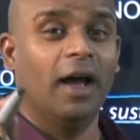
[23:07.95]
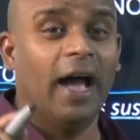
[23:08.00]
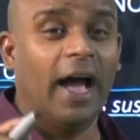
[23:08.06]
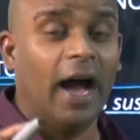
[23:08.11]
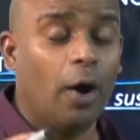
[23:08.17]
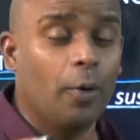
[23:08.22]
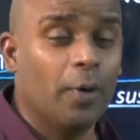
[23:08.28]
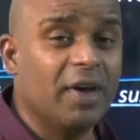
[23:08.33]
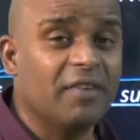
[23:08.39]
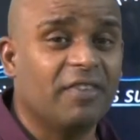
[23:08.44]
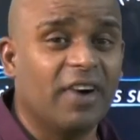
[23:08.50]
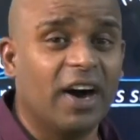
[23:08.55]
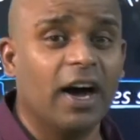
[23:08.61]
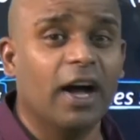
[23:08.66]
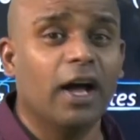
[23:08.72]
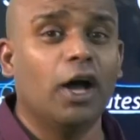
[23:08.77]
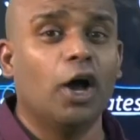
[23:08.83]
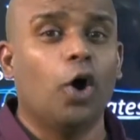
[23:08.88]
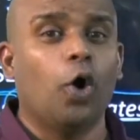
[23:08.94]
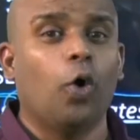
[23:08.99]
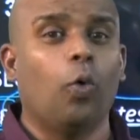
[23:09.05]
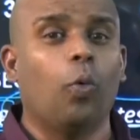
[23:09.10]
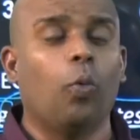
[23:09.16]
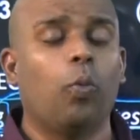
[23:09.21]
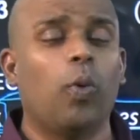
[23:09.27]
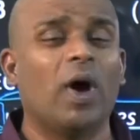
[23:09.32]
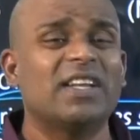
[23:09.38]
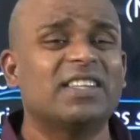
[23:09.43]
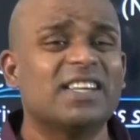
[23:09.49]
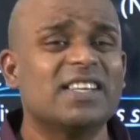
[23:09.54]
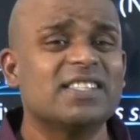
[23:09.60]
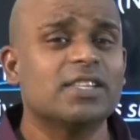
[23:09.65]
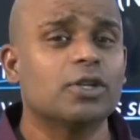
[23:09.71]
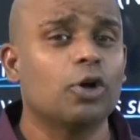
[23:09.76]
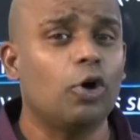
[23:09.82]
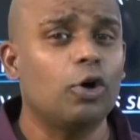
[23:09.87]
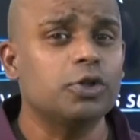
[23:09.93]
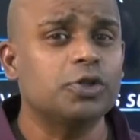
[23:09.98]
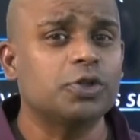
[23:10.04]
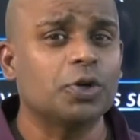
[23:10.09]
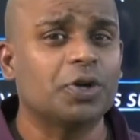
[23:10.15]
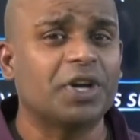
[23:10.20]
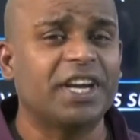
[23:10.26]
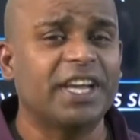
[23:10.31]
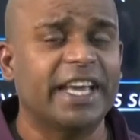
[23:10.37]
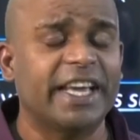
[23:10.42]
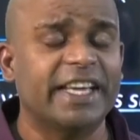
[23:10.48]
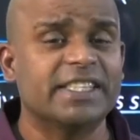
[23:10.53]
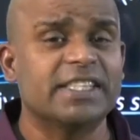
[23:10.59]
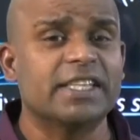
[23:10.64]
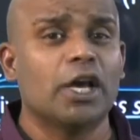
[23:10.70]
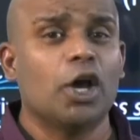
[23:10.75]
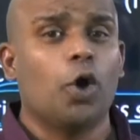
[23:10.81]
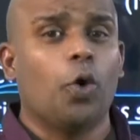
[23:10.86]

However, what does it also create?